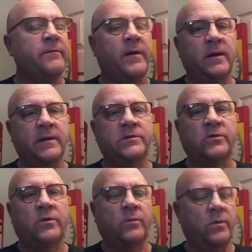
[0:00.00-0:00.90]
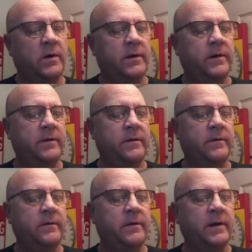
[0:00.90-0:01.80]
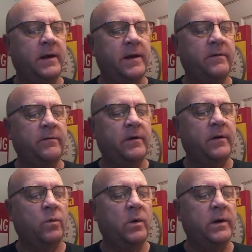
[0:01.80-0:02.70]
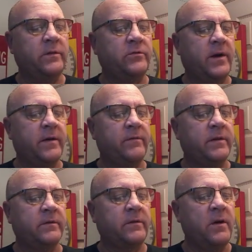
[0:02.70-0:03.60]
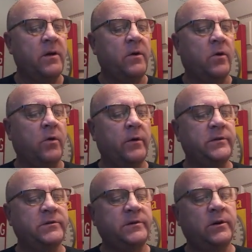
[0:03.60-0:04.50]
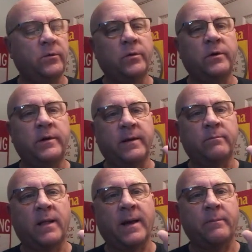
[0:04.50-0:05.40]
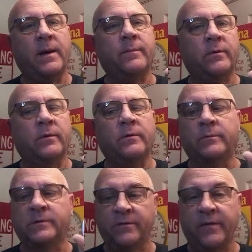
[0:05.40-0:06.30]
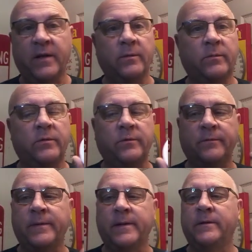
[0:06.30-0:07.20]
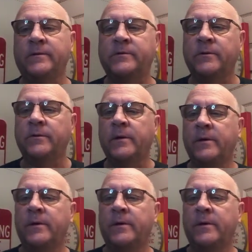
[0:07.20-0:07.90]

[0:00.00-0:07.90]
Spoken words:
finally saw one that I have wanted to try of his. Orange, cedarwood, and black pepper was available, and so